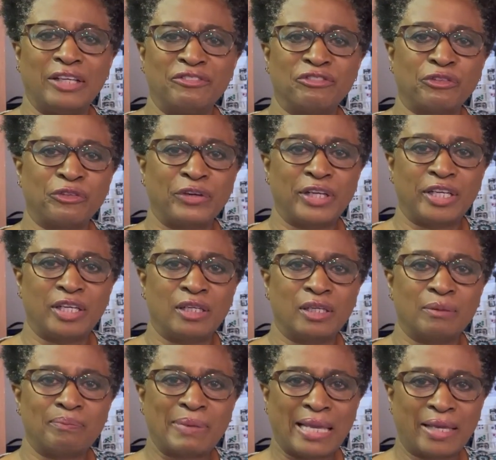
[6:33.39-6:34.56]
a free
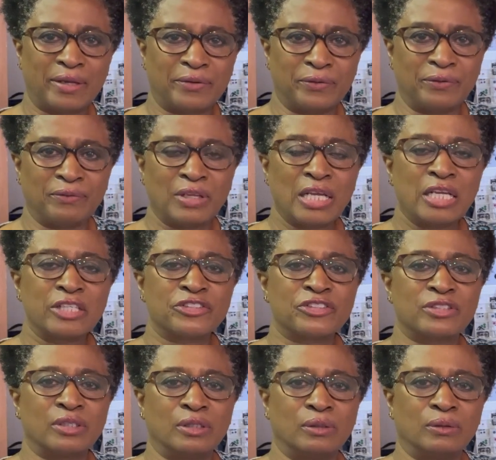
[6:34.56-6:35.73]
pattern.
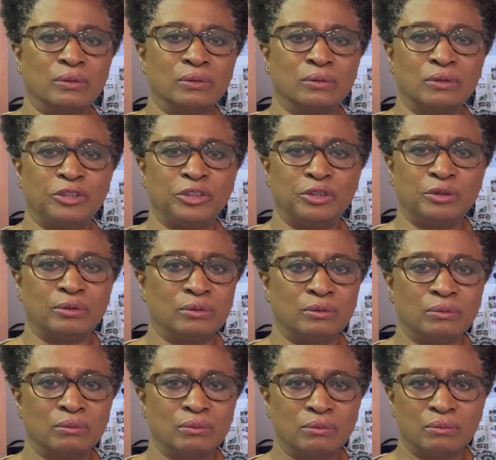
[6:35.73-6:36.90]
So
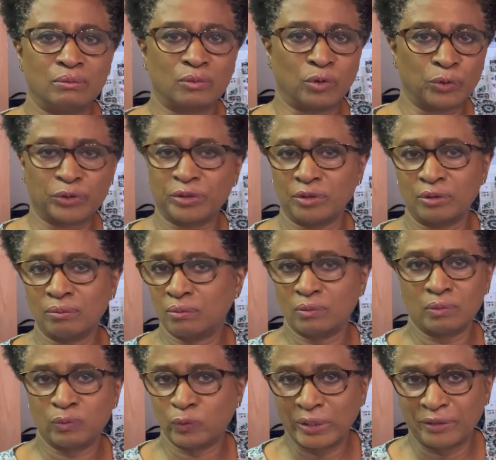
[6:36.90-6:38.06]
you order
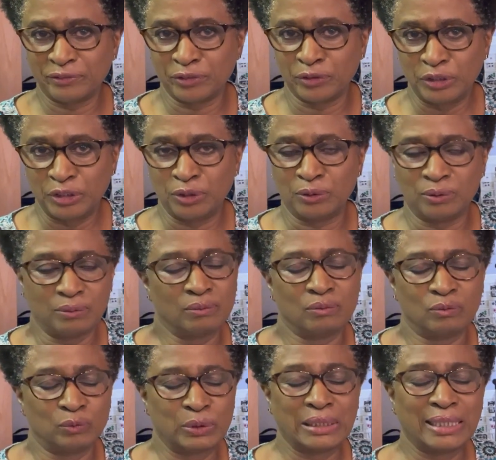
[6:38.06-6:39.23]
whatever you
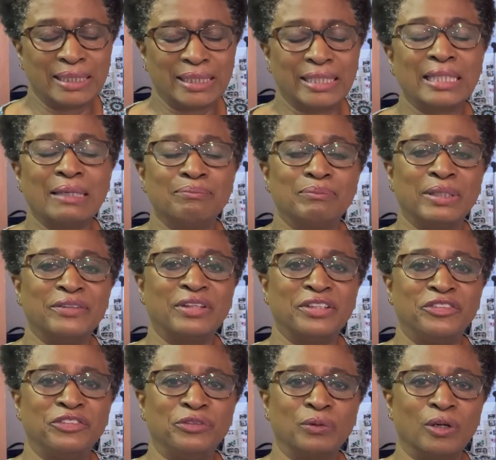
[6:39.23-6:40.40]
would like, but
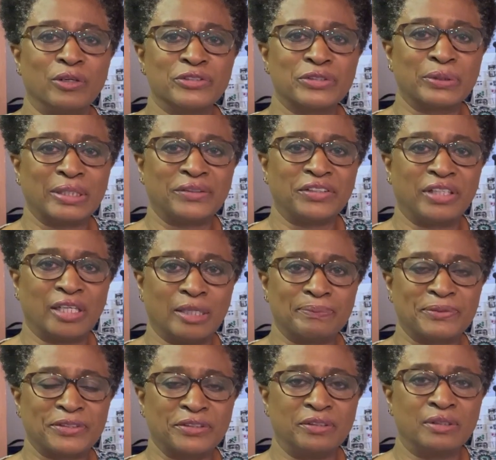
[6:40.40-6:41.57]
then you also get the
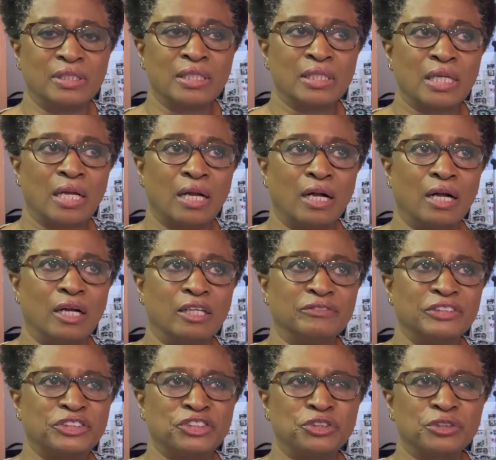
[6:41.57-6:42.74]
option of
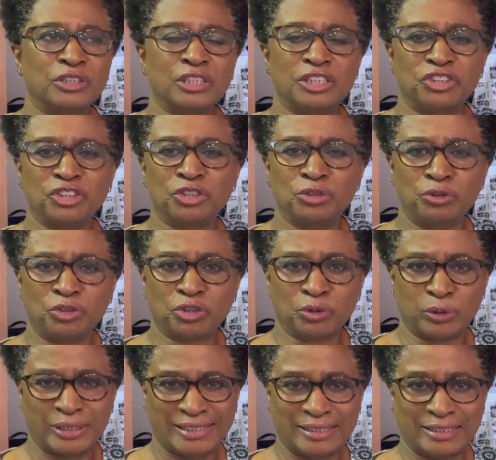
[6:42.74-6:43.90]
it's usually two
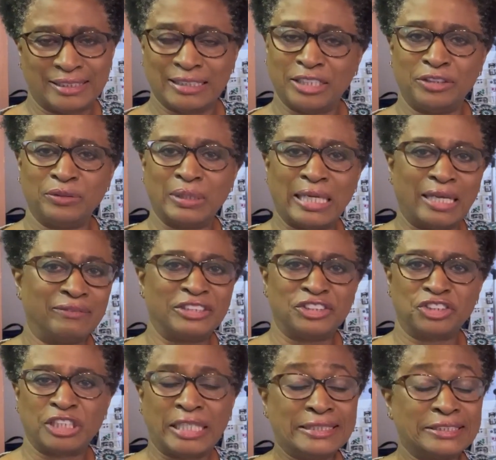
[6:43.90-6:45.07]
choices that you have, and it
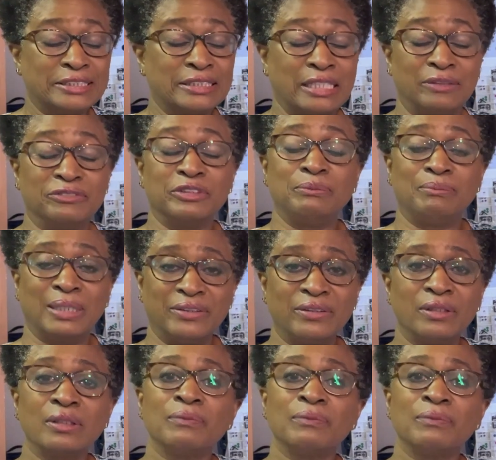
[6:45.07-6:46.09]
changes every month.